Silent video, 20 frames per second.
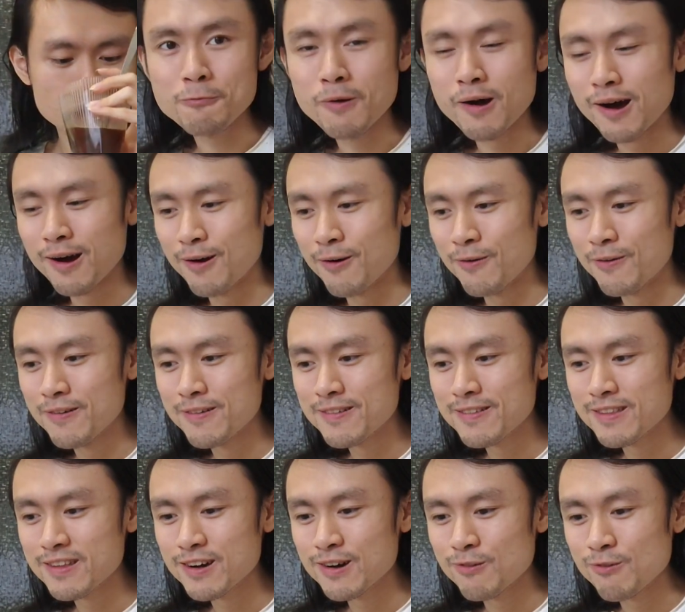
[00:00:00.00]
Wow,
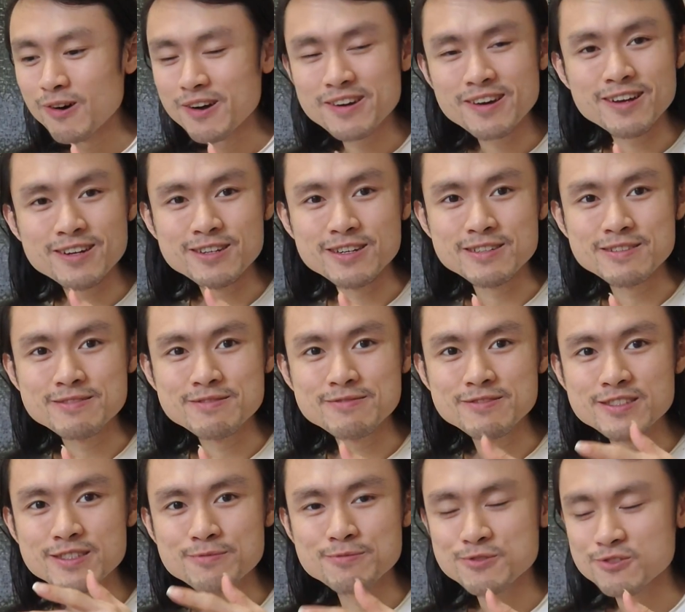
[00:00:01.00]
100
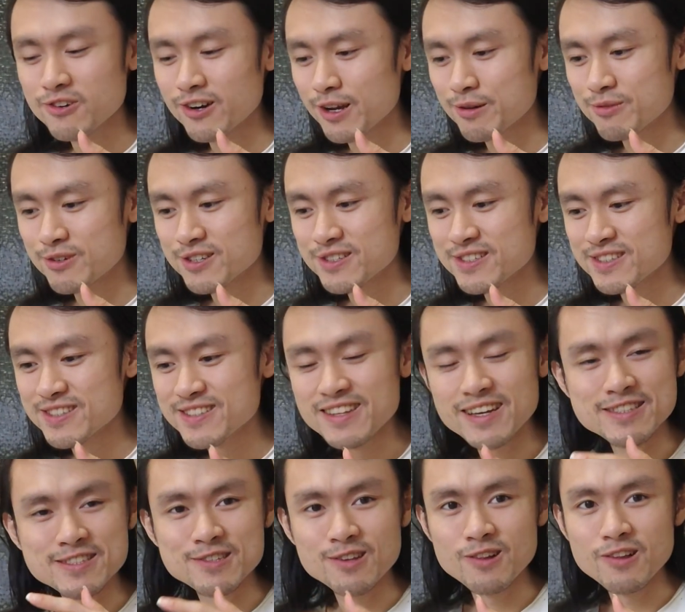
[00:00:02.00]
subscribers,
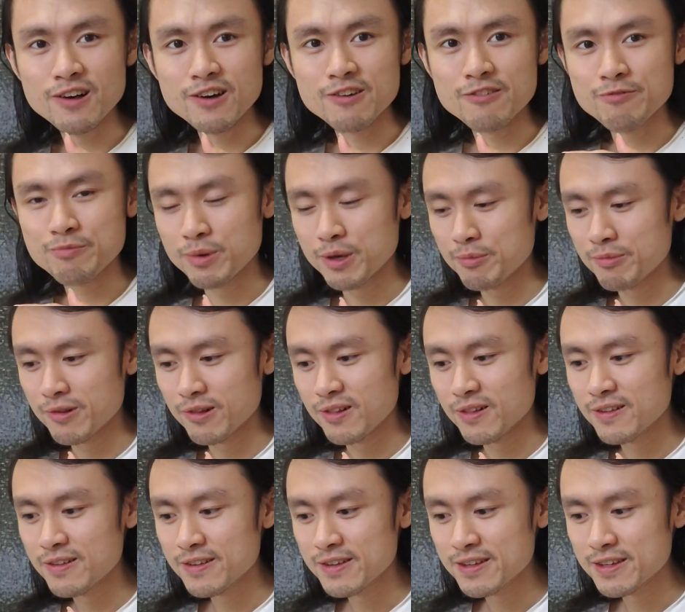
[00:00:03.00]
that's a lot of
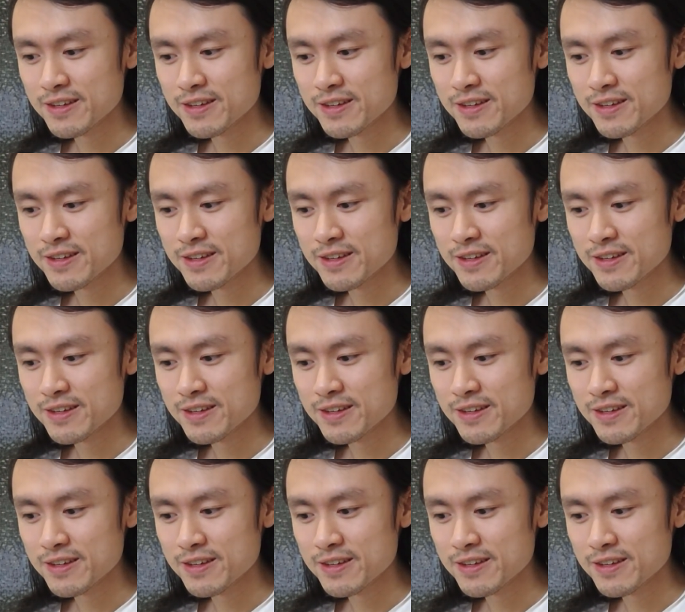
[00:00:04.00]
people.